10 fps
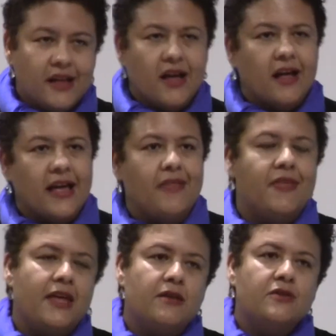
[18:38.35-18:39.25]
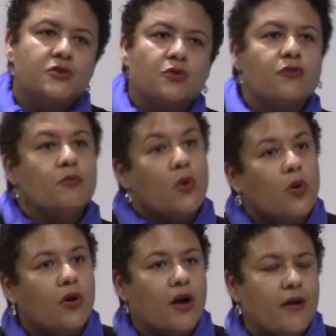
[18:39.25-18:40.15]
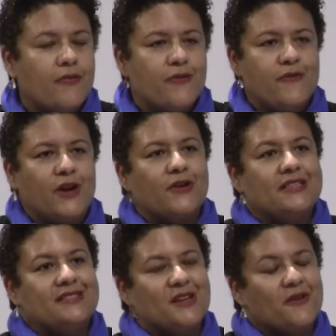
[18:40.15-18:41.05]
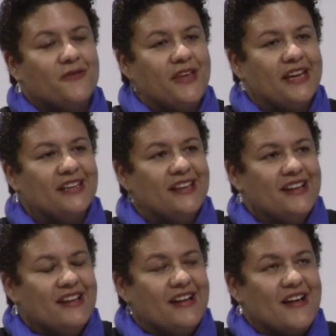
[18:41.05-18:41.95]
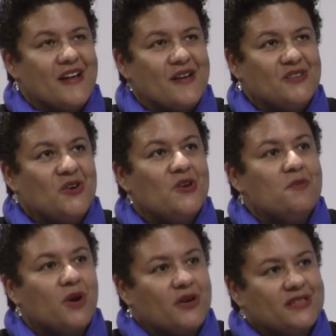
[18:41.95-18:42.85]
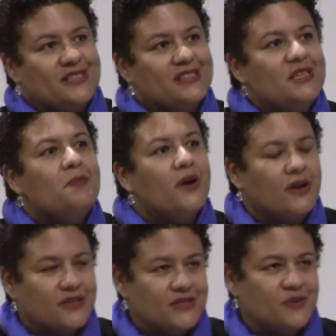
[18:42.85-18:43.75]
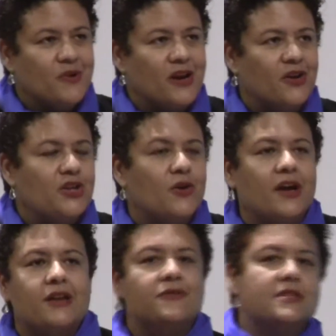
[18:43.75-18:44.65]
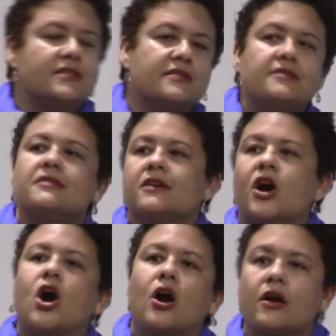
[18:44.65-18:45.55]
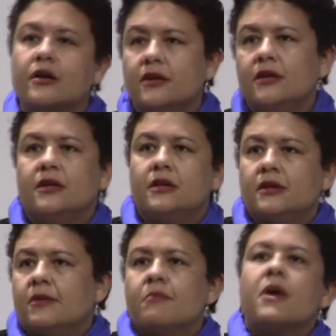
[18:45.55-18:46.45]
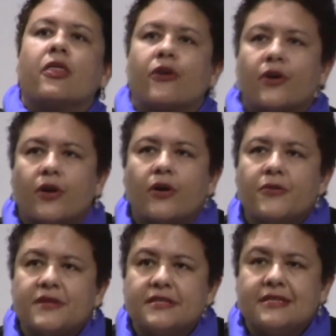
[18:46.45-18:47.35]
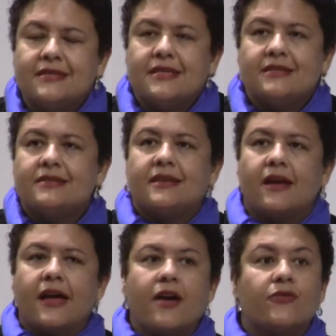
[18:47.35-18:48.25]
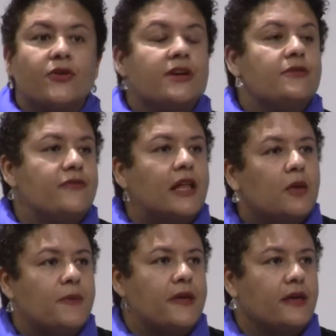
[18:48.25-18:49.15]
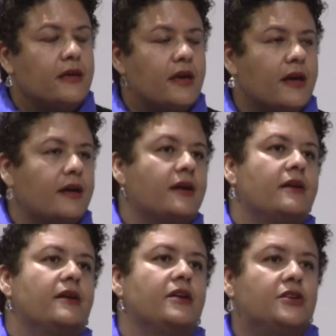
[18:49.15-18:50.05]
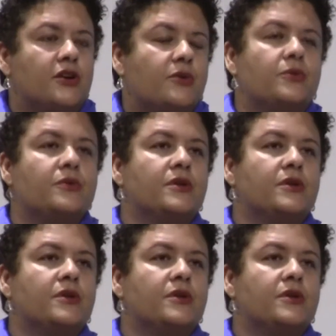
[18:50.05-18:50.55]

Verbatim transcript: uh, and then sort of more of the very stuff that uh, Toni Morrison debunks, where you know, kind of this is our mother, this is this uh, ever-enveloping, uh, you know,